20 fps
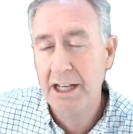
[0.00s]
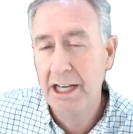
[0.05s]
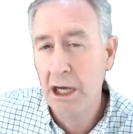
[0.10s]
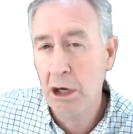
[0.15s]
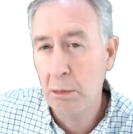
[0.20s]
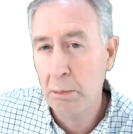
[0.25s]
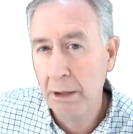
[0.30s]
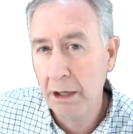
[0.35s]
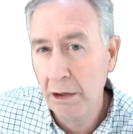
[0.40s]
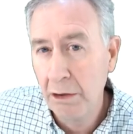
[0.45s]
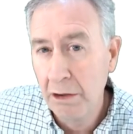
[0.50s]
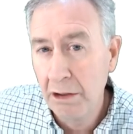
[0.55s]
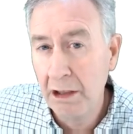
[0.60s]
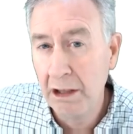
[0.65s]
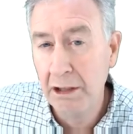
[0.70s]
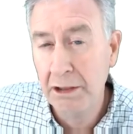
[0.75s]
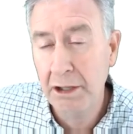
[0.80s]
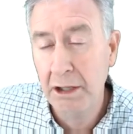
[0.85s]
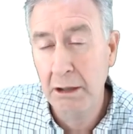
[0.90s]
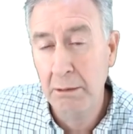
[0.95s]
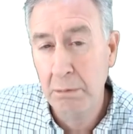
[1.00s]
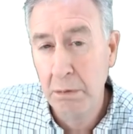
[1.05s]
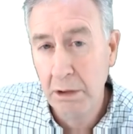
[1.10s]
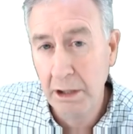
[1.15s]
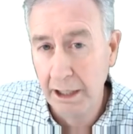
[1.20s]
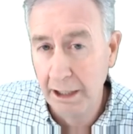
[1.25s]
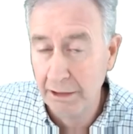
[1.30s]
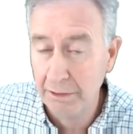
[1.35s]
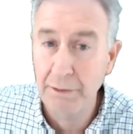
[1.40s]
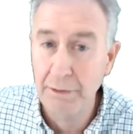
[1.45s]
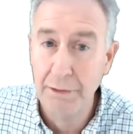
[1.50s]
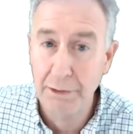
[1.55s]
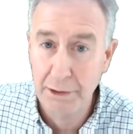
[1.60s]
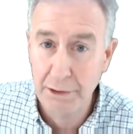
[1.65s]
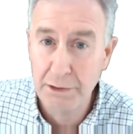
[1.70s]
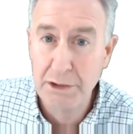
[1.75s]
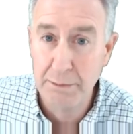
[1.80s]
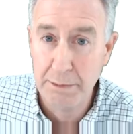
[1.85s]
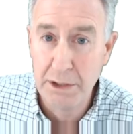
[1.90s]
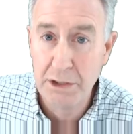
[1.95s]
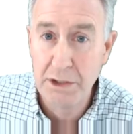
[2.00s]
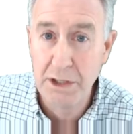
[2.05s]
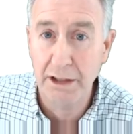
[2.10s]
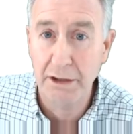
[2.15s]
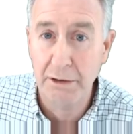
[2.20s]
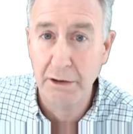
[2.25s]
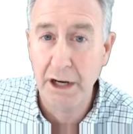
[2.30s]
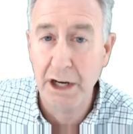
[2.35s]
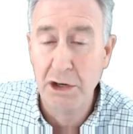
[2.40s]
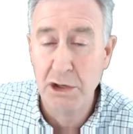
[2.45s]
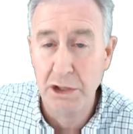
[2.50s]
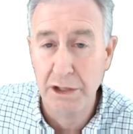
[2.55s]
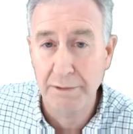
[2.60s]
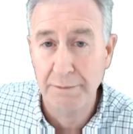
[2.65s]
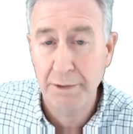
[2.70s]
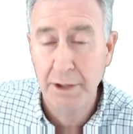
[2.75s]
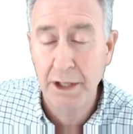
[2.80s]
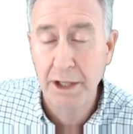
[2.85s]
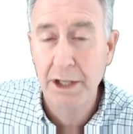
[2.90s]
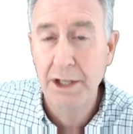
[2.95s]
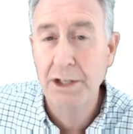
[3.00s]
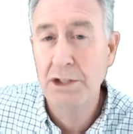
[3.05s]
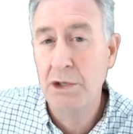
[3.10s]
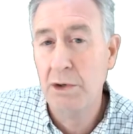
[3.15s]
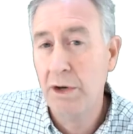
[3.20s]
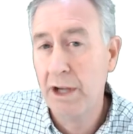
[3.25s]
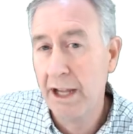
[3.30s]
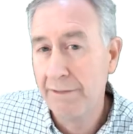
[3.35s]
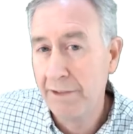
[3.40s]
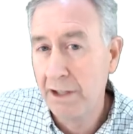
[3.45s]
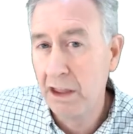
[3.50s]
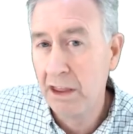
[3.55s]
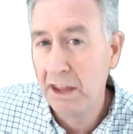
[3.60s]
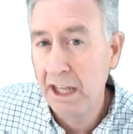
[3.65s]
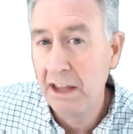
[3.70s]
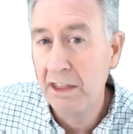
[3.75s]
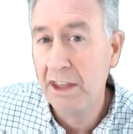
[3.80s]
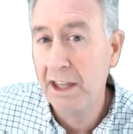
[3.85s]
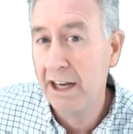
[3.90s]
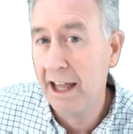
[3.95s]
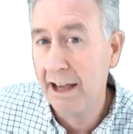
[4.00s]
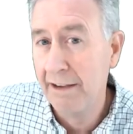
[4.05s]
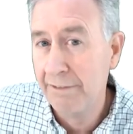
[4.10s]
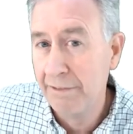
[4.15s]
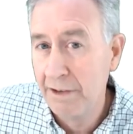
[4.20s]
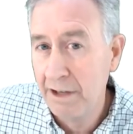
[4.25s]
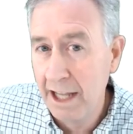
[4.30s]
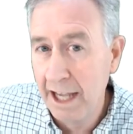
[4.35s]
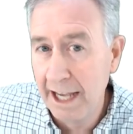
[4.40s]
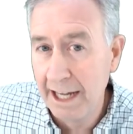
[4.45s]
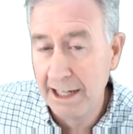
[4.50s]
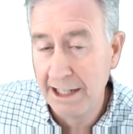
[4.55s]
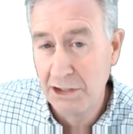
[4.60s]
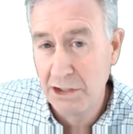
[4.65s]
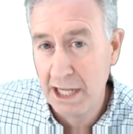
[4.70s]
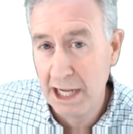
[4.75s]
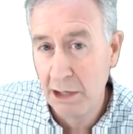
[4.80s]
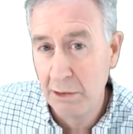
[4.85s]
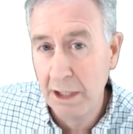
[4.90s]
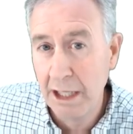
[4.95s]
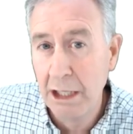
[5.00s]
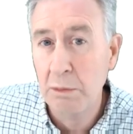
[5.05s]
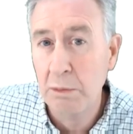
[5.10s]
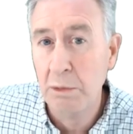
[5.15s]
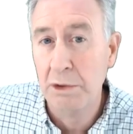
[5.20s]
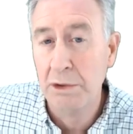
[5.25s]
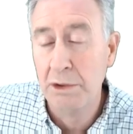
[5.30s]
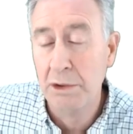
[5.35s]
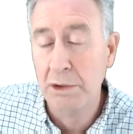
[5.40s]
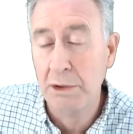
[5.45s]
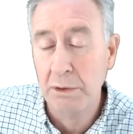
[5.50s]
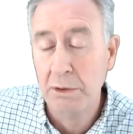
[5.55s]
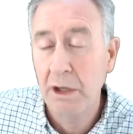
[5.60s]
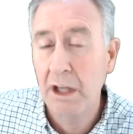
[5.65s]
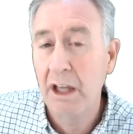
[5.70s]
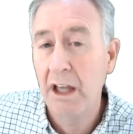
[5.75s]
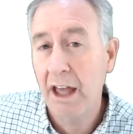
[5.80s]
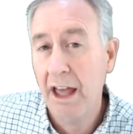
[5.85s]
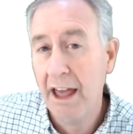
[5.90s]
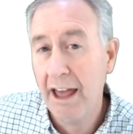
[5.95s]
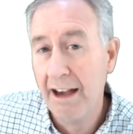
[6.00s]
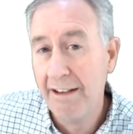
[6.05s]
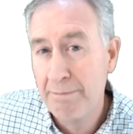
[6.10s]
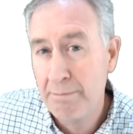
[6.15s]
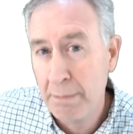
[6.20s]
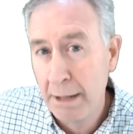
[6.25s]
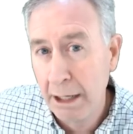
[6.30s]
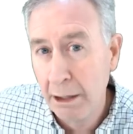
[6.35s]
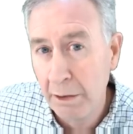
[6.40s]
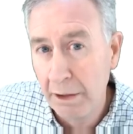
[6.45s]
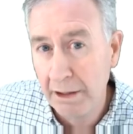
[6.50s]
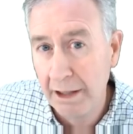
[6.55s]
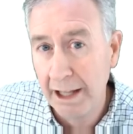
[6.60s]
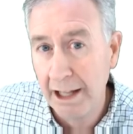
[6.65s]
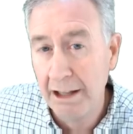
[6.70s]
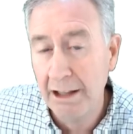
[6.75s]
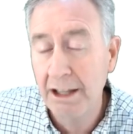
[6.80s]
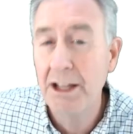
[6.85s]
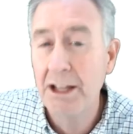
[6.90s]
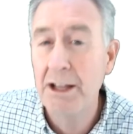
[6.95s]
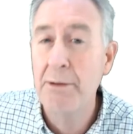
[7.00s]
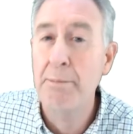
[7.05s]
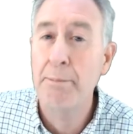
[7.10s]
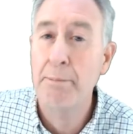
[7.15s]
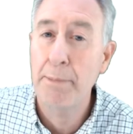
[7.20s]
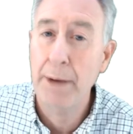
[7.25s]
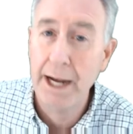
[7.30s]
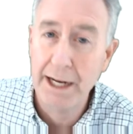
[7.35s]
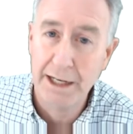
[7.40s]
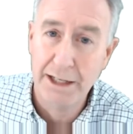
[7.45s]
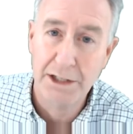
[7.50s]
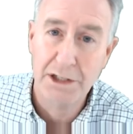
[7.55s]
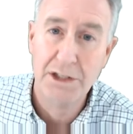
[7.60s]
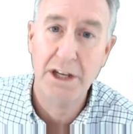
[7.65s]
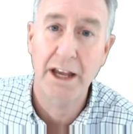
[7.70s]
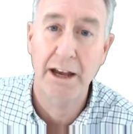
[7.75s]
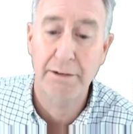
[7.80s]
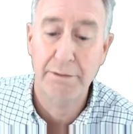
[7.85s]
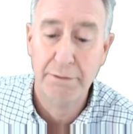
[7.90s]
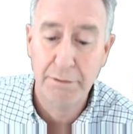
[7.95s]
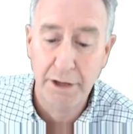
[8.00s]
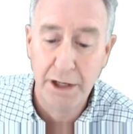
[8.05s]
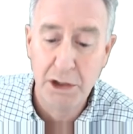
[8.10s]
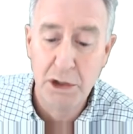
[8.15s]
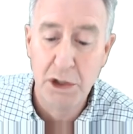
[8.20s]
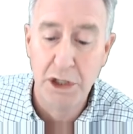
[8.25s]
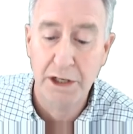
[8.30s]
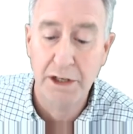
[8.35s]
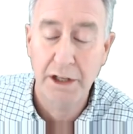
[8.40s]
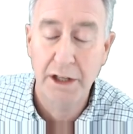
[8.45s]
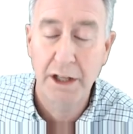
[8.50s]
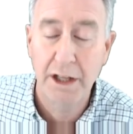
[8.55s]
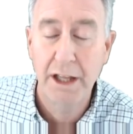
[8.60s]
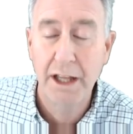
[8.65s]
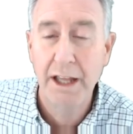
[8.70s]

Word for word: Now parallel to the plane, there's some acceleration. So I have to think that F net is now equal to F parallel minus F friction.